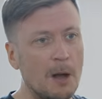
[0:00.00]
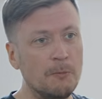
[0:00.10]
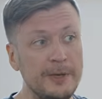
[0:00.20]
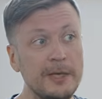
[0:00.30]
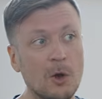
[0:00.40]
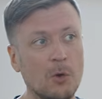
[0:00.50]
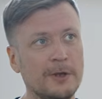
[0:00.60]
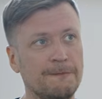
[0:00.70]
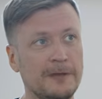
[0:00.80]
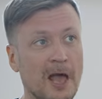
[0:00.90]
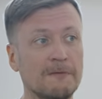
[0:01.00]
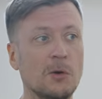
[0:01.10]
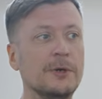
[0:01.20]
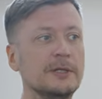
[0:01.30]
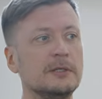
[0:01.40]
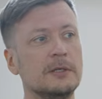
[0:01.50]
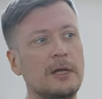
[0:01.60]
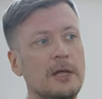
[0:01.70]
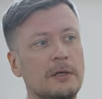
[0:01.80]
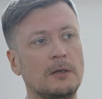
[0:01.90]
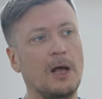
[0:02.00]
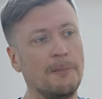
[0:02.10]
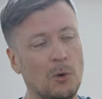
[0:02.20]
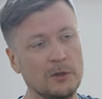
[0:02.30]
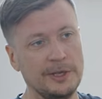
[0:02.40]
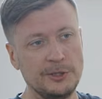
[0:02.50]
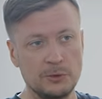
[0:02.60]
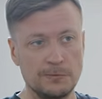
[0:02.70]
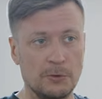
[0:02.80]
We know if we have loaded up all the issues,